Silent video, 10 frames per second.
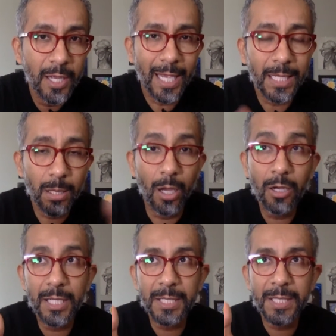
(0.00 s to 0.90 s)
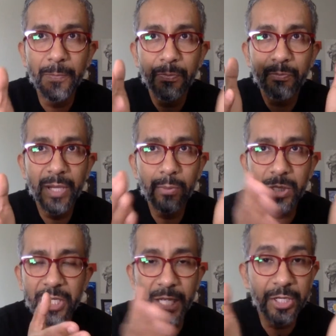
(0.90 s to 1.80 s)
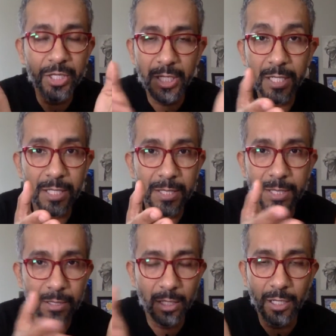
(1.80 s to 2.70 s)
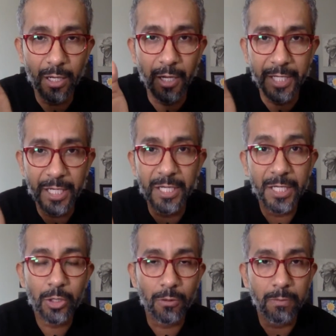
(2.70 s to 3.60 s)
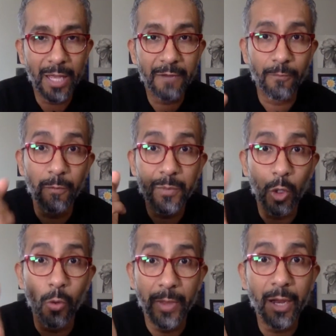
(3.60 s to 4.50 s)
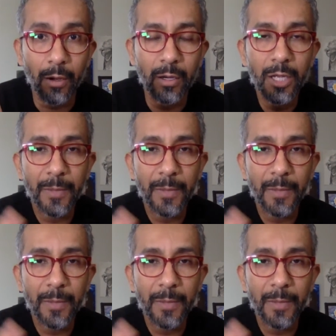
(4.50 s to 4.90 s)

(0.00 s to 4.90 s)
As long as people's attention is on any digital platform, go there.